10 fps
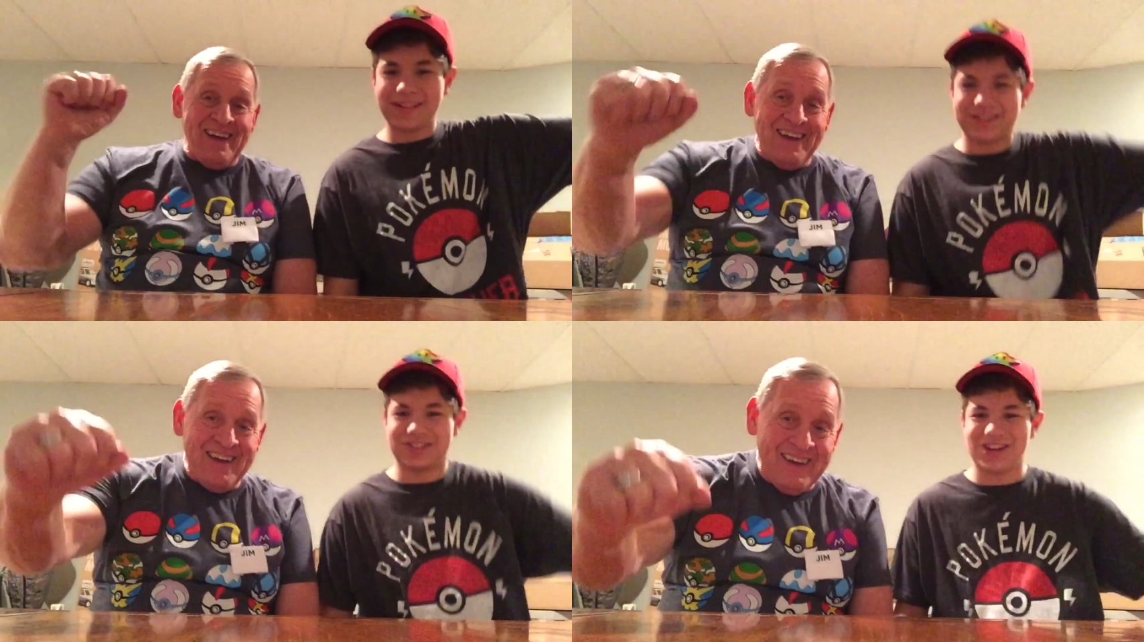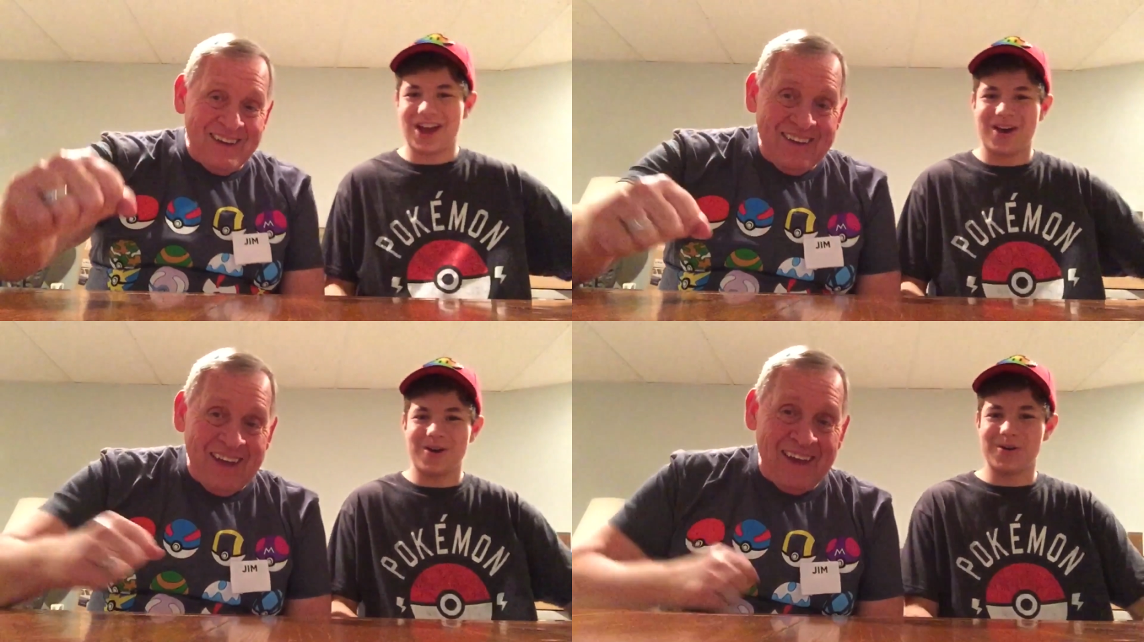Speaker 1: to the
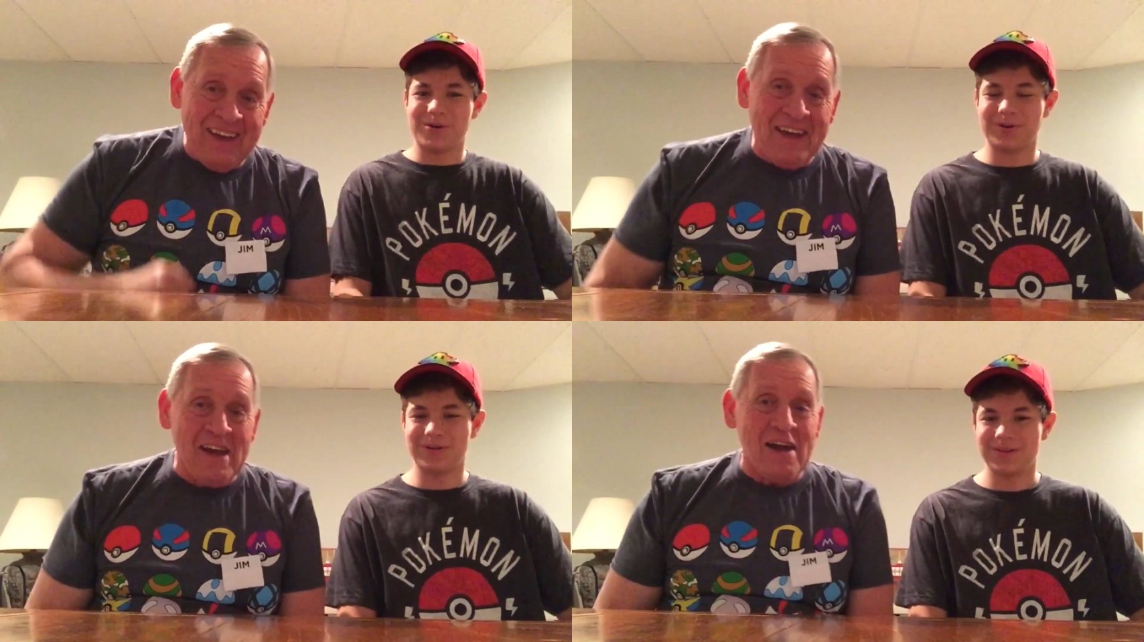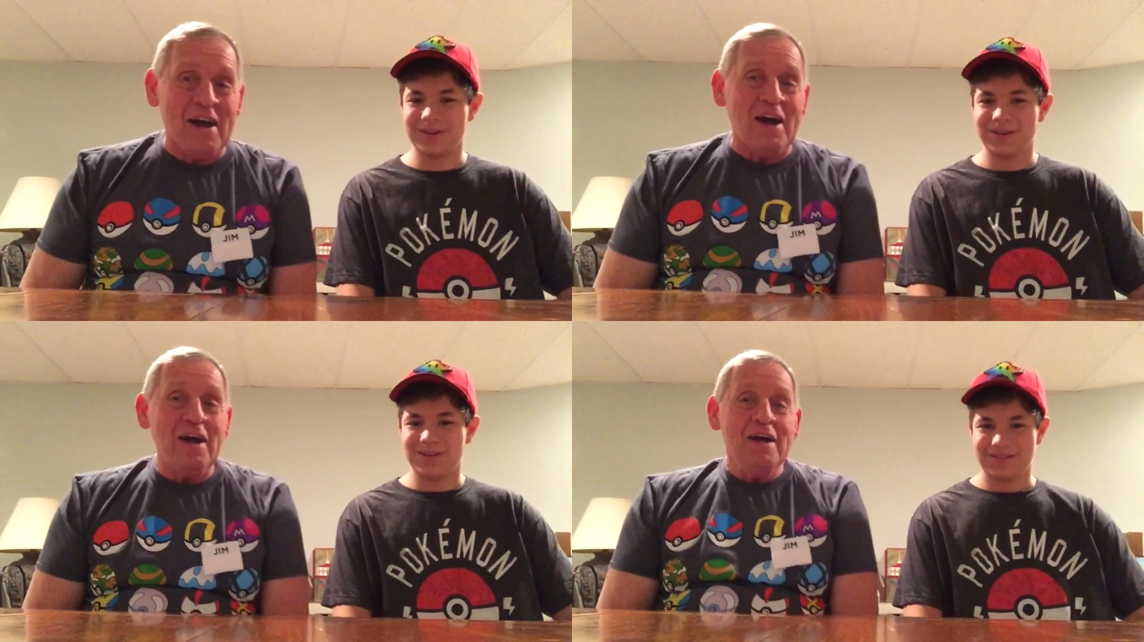show.
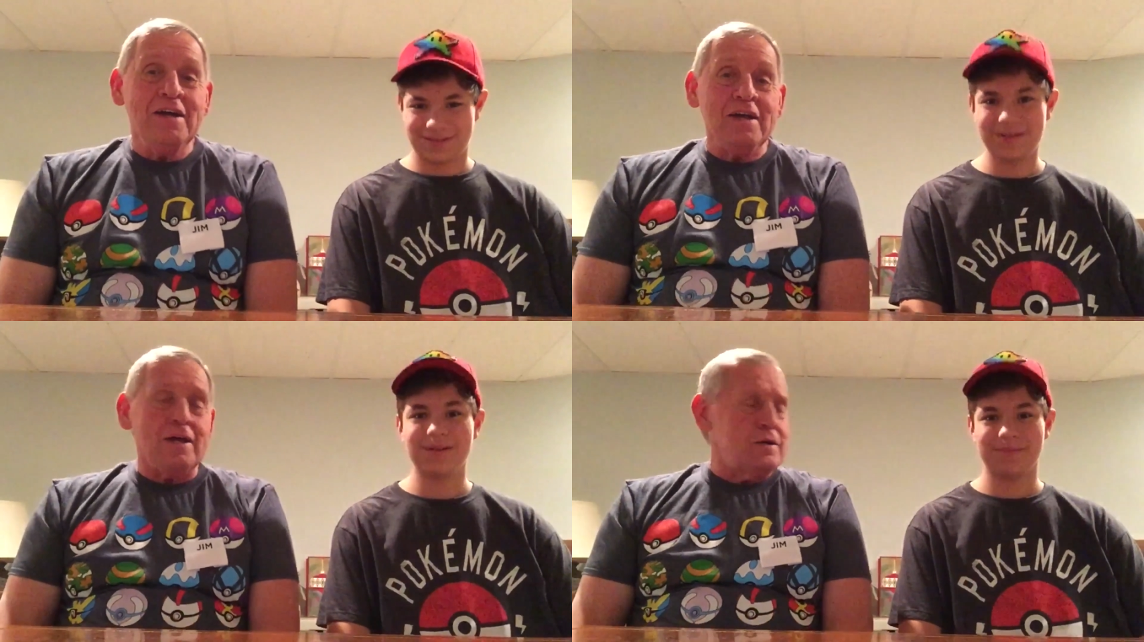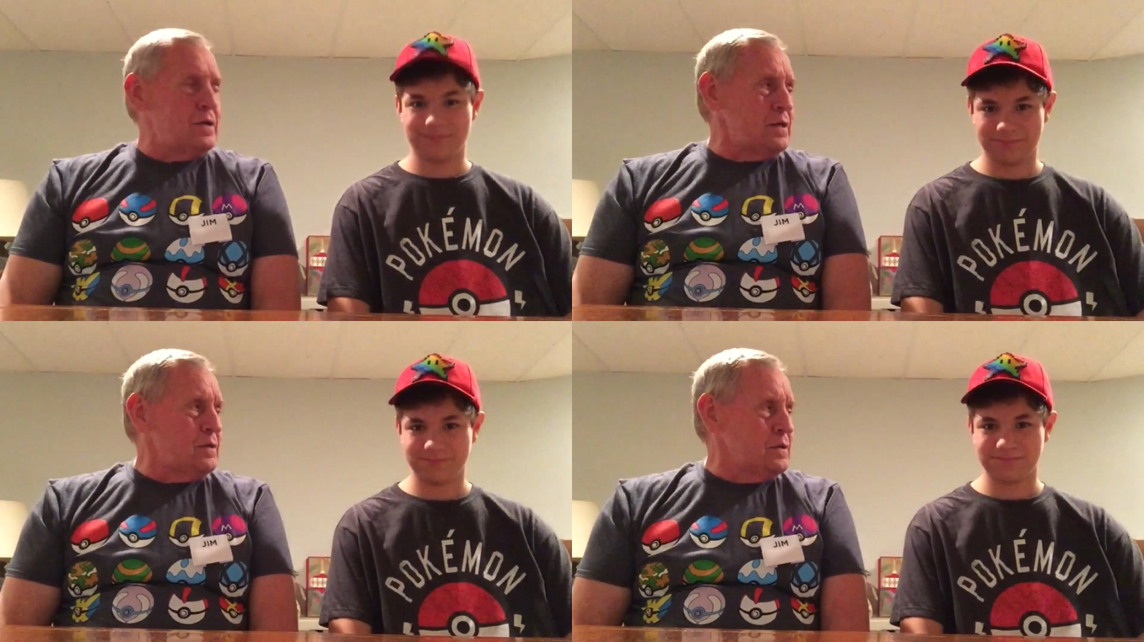Yeah, yeah.
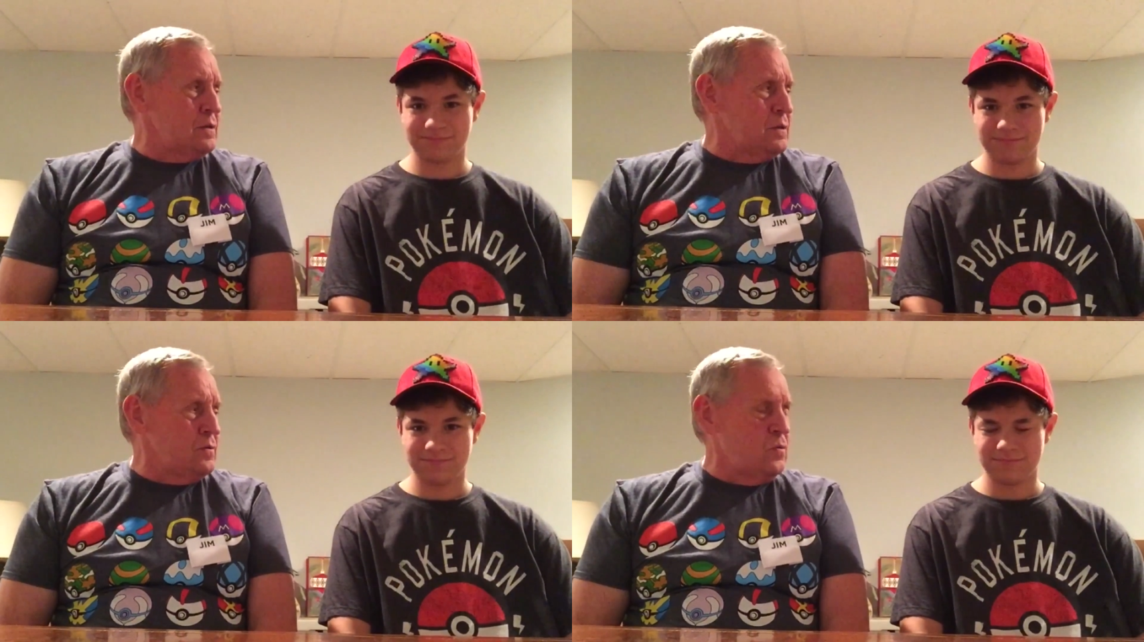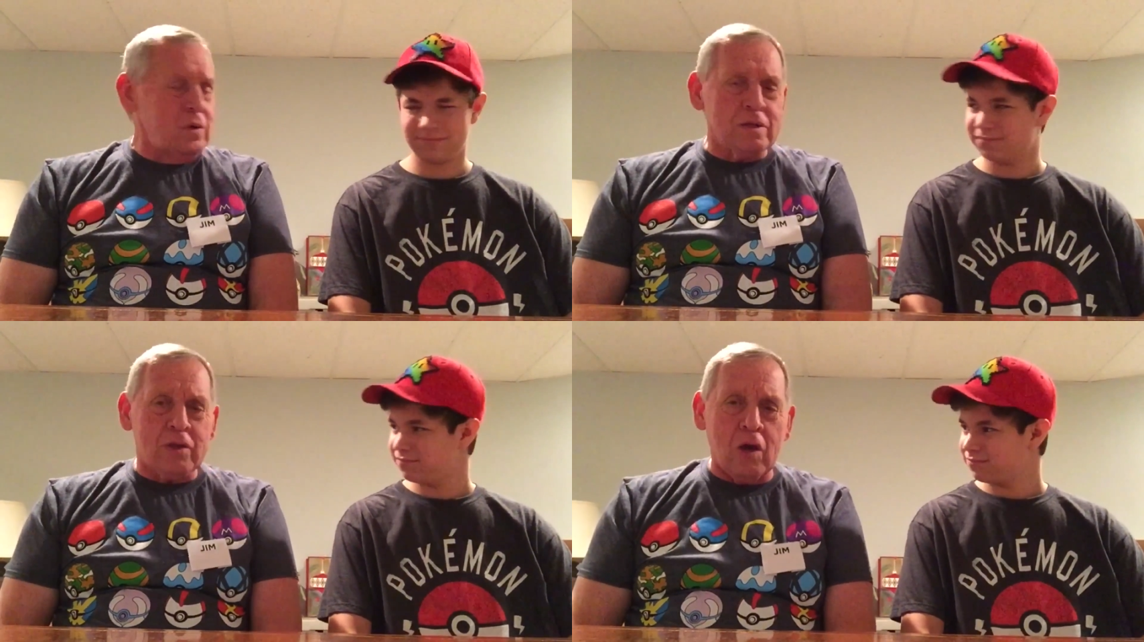
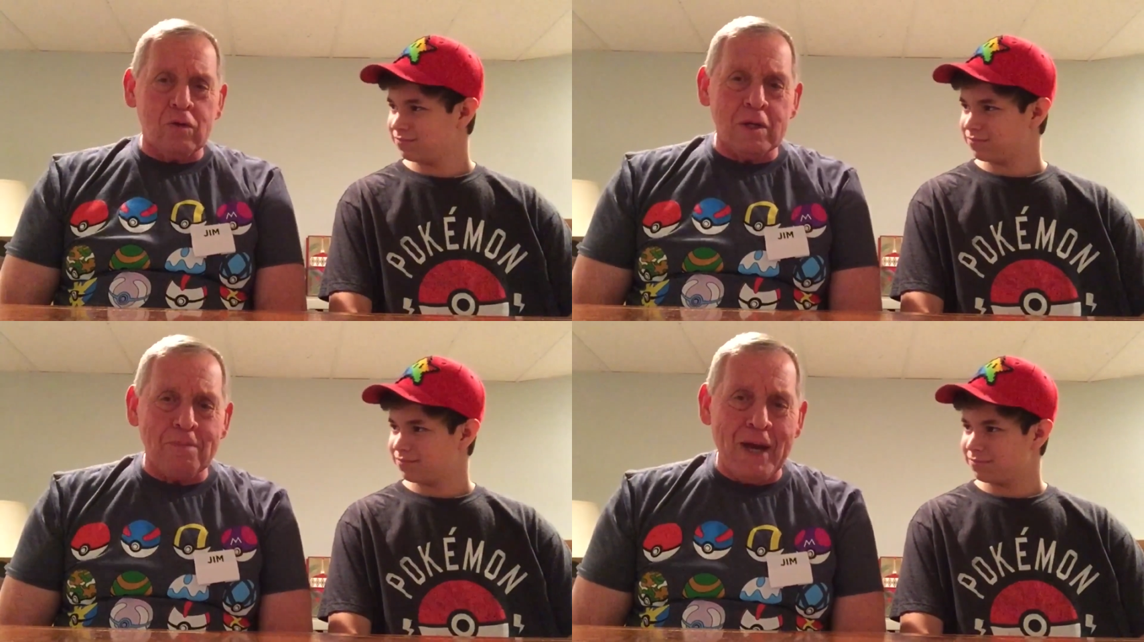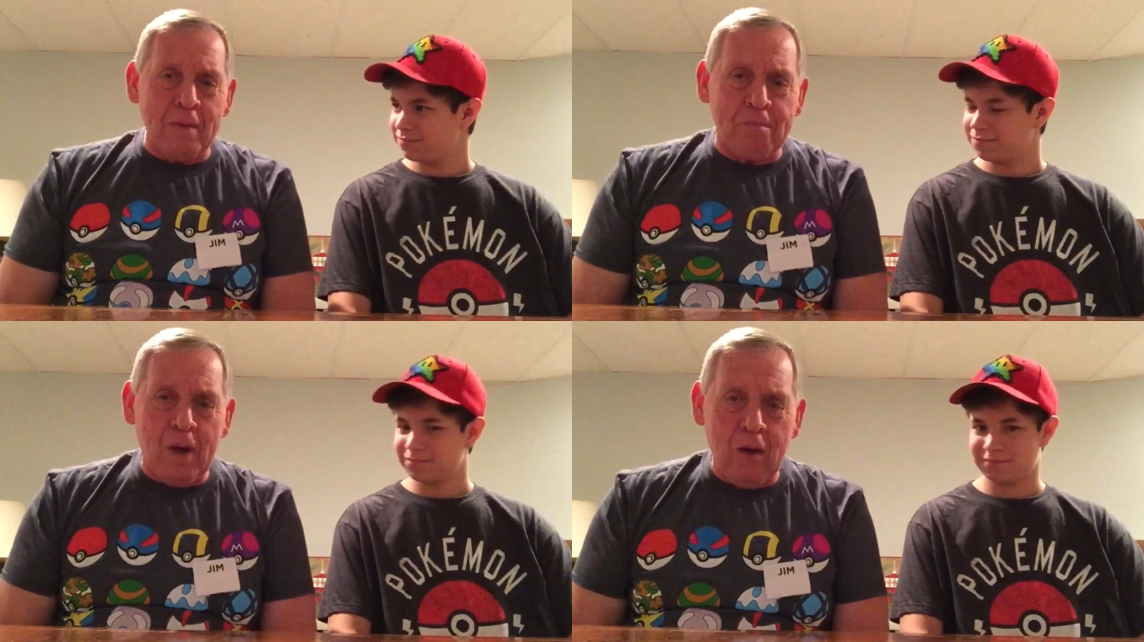We're talking
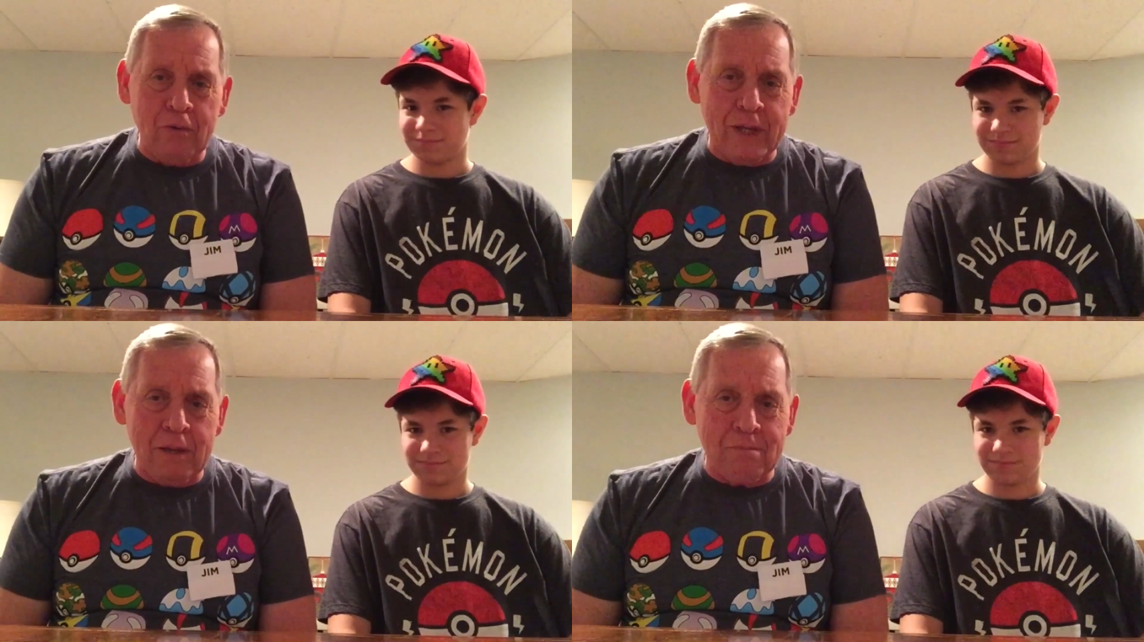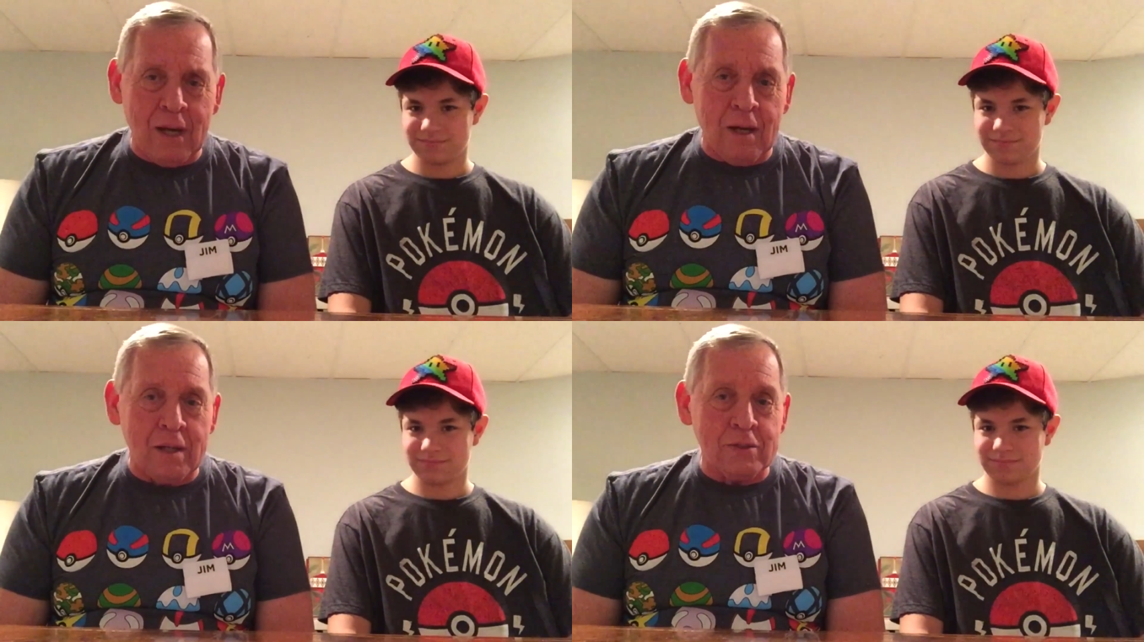about
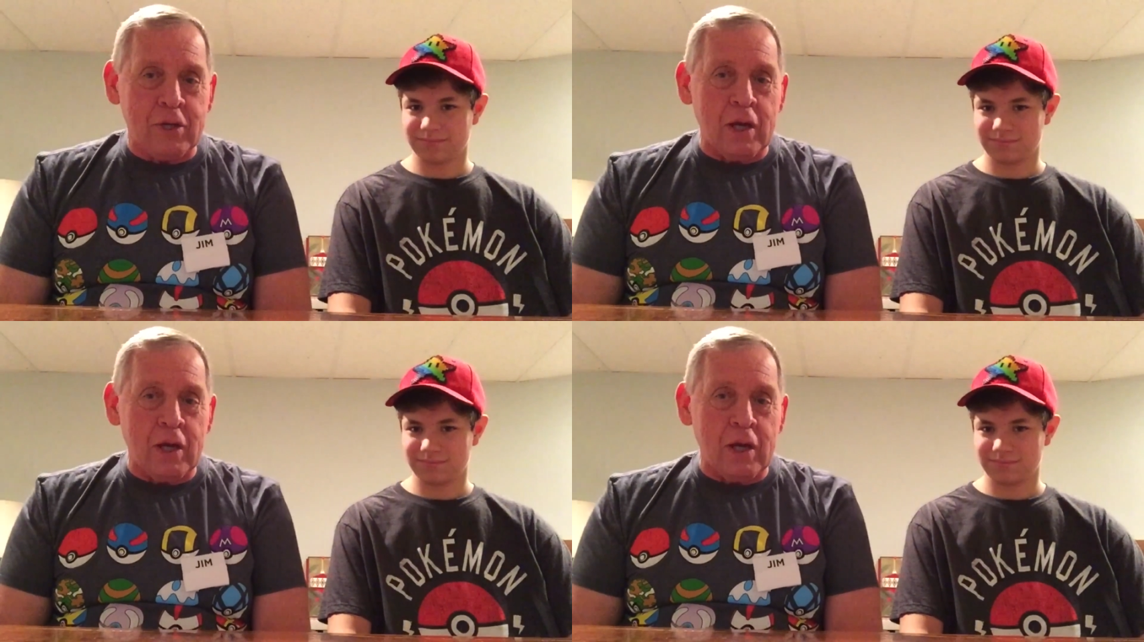Pokemon